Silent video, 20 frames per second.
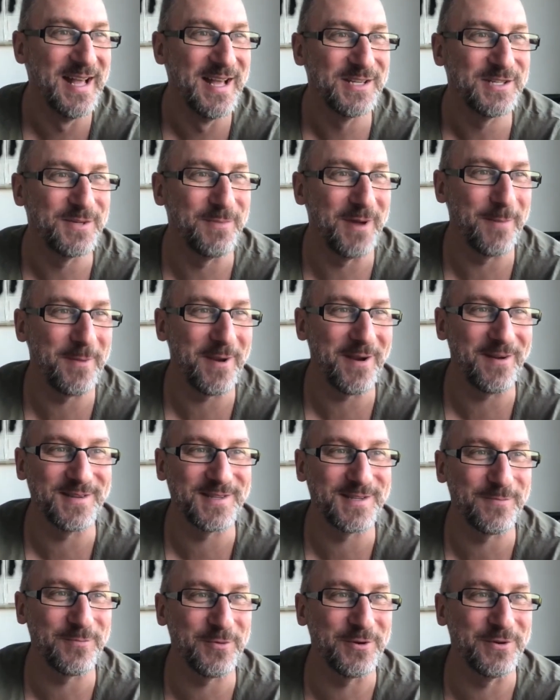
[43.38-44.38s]
Do my
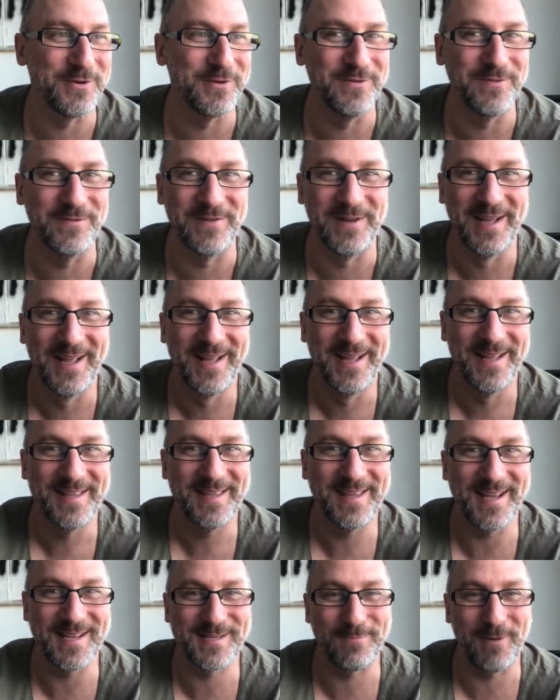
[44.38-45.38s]
parents approve?
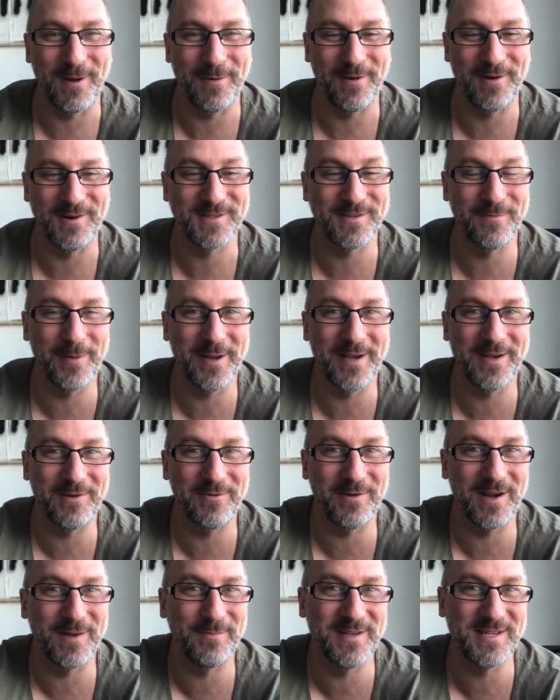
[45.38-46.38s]
Yes, my parents have been
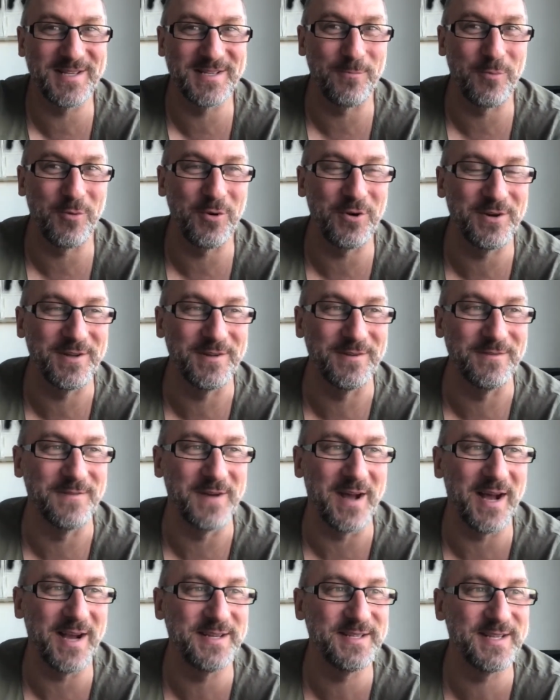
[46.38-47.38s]
incredibly supportive.
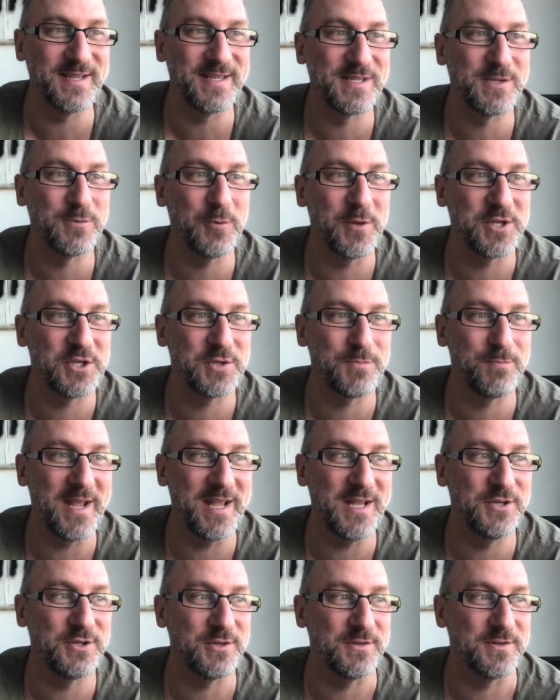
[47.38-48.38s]
I did switch
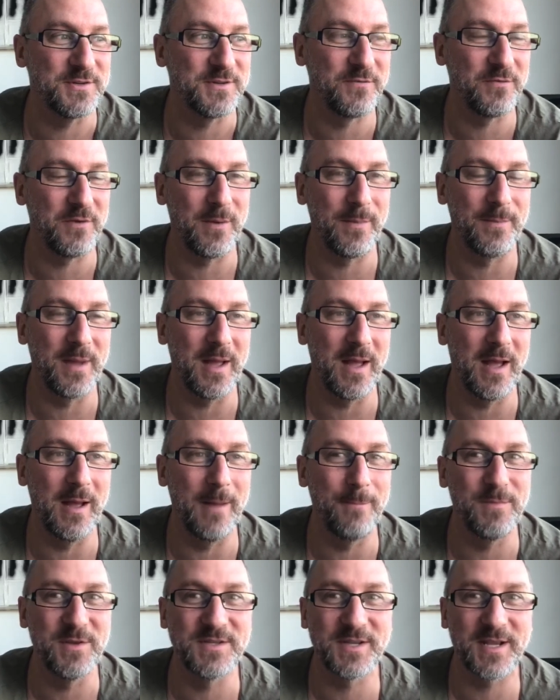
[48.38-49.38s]
majors from
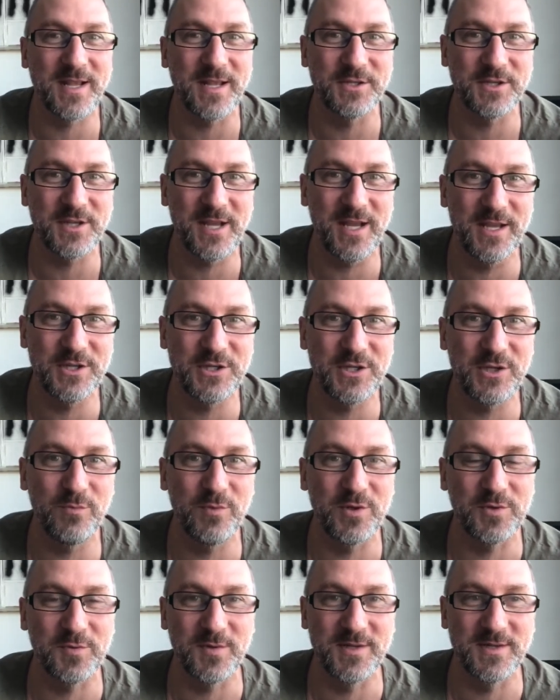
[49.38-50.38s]
music education,
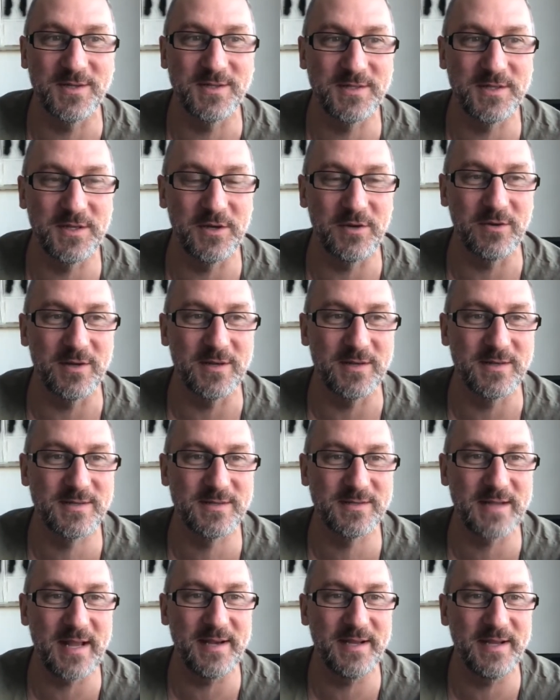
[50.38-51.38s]
which was, a
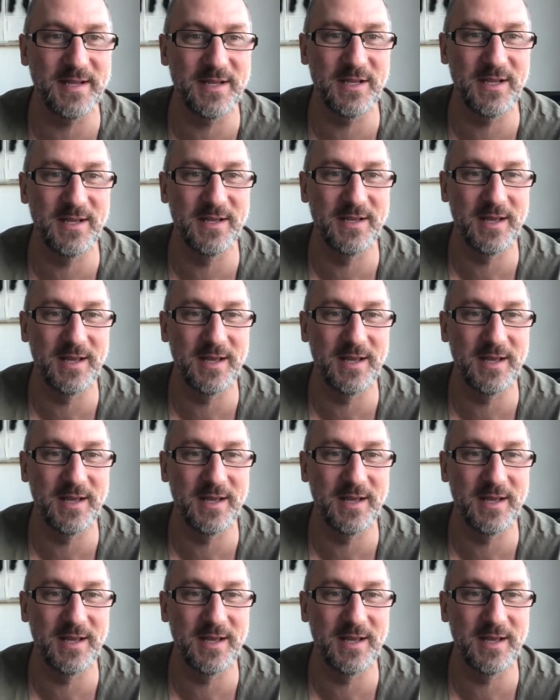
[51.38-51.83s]
steady